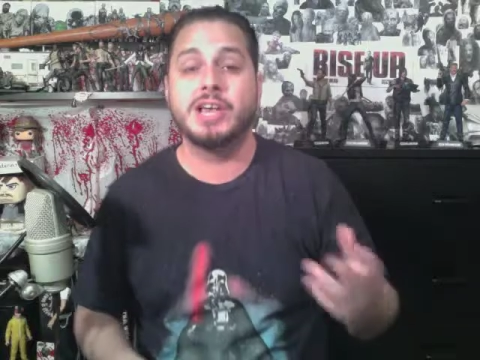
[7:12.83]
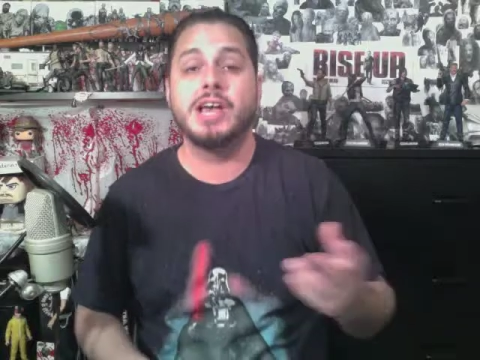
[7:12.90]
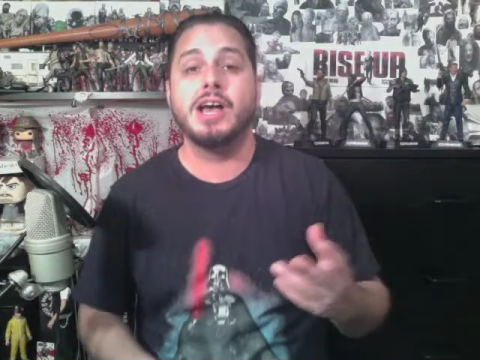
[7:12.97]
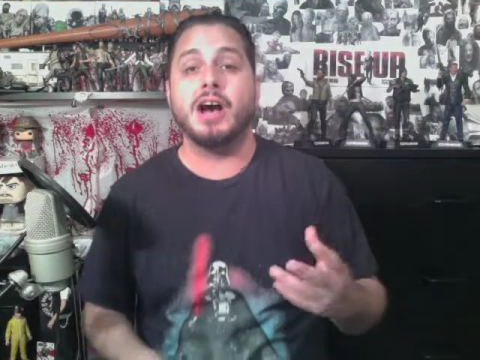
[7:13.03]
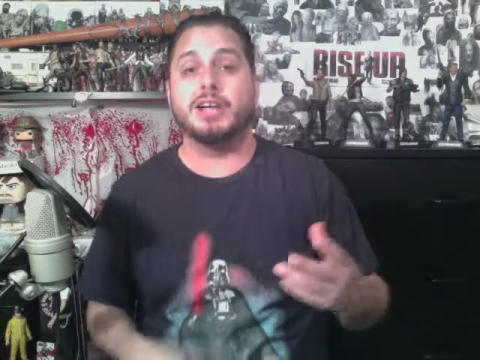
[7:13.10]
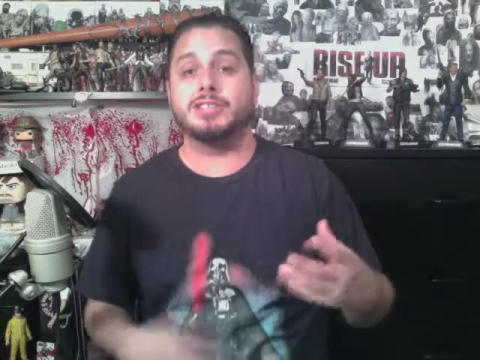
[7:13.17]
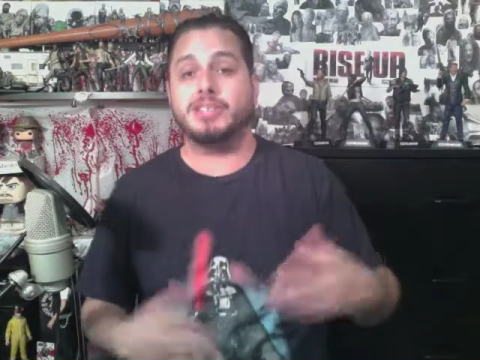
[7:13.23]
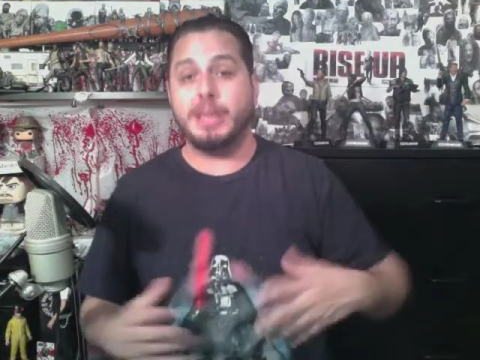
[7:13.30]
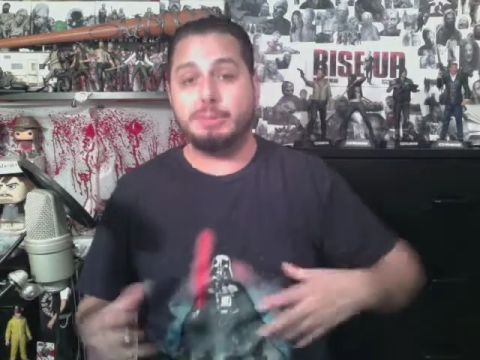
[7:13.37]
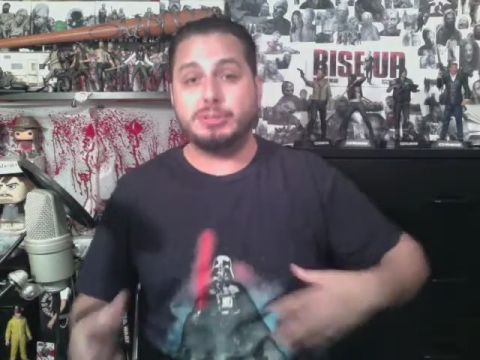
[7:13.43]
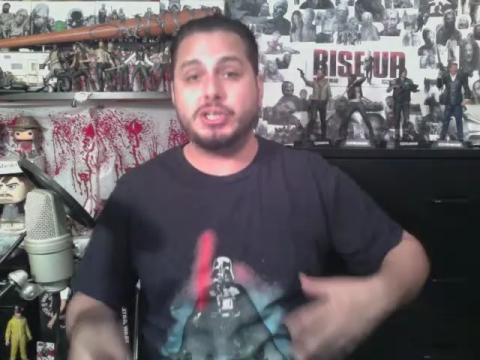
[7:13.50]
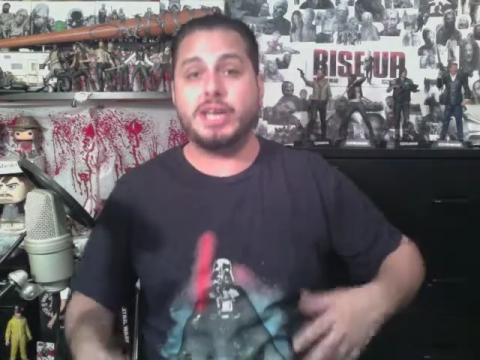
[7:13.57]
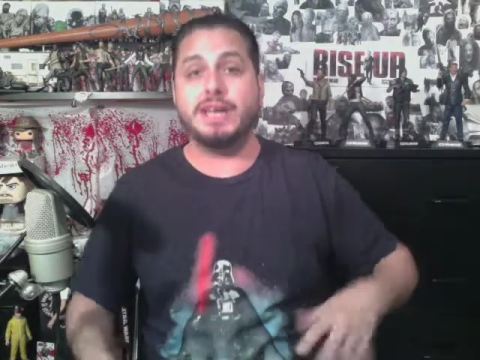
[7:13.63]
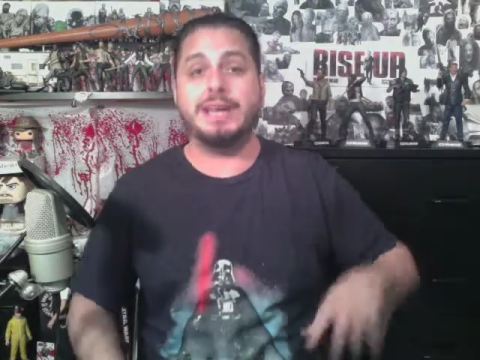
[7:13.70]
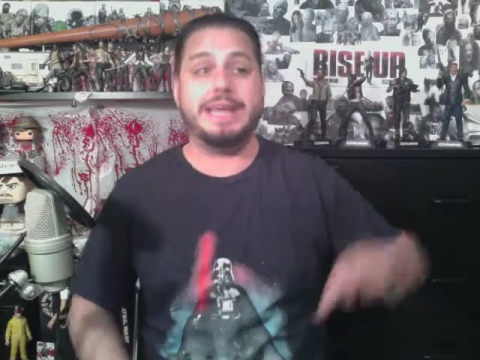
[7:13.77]

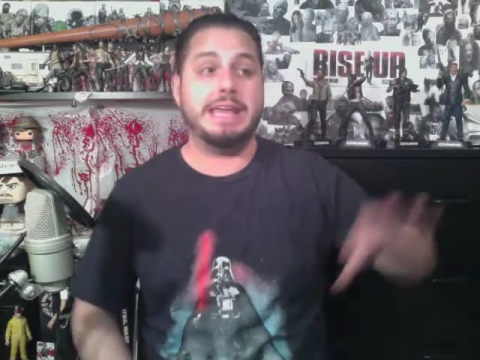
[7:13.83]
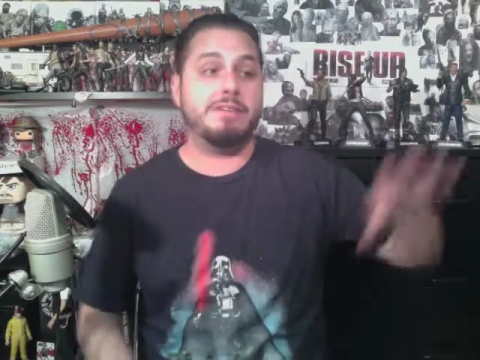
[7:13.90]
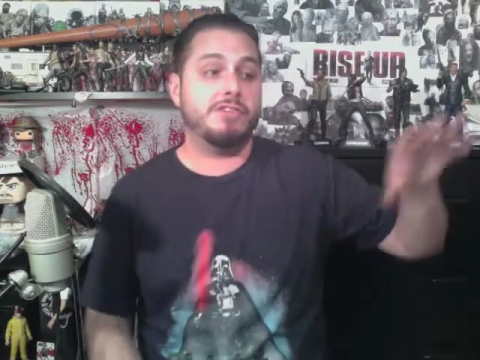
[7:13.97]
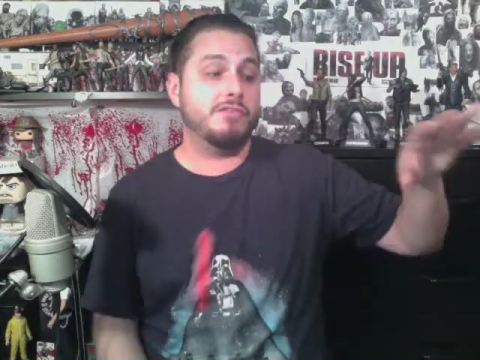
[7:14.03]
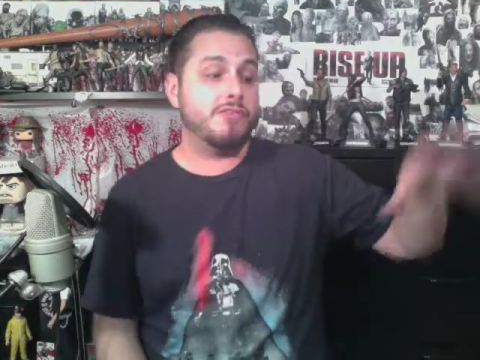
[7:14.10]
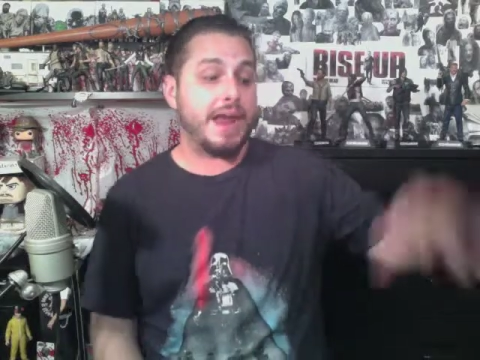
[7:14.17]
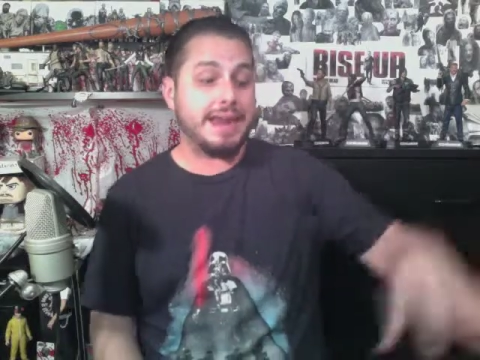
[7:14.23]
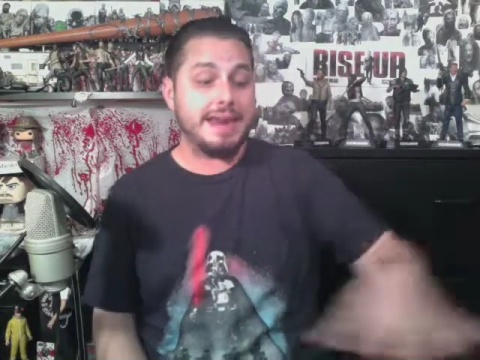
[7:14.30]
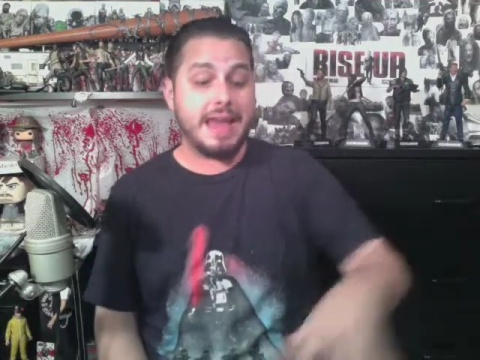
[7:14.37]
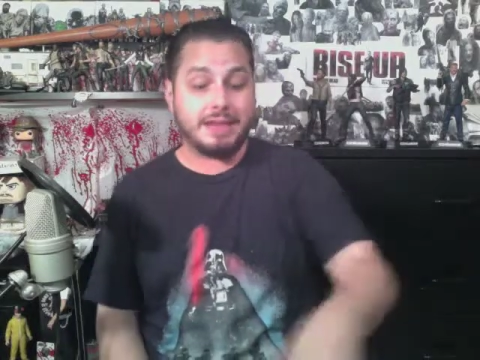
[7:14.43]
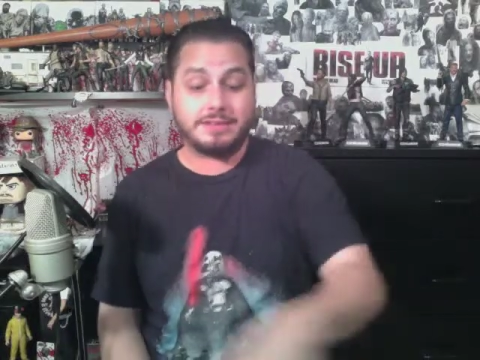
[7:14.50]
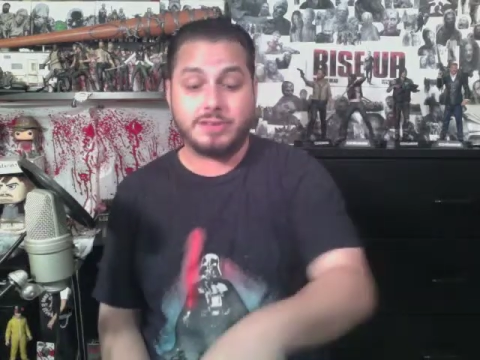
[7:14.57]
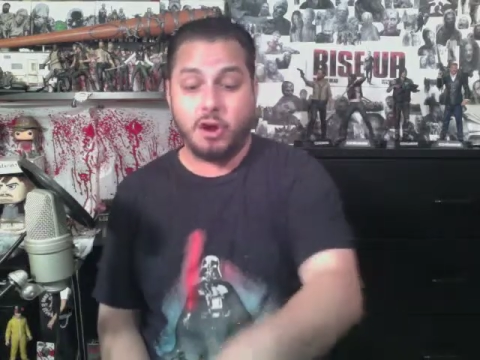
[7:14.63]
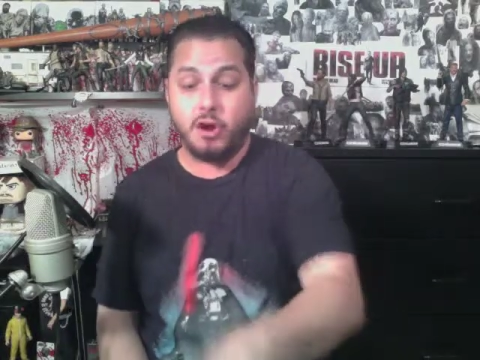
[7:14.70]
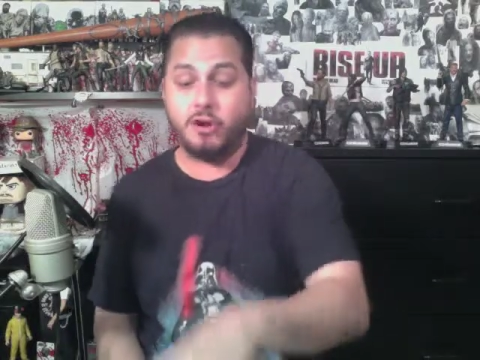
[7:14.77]
Egyptian. Even right
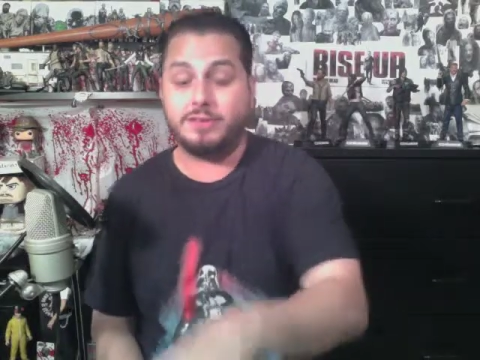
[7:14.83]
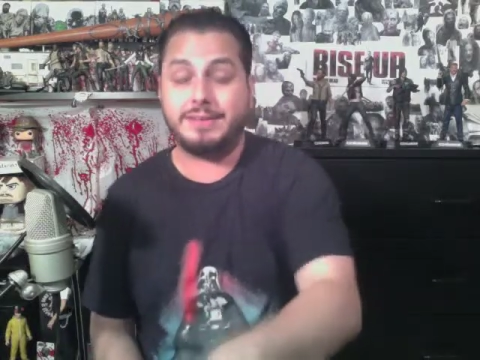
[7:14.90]
next to her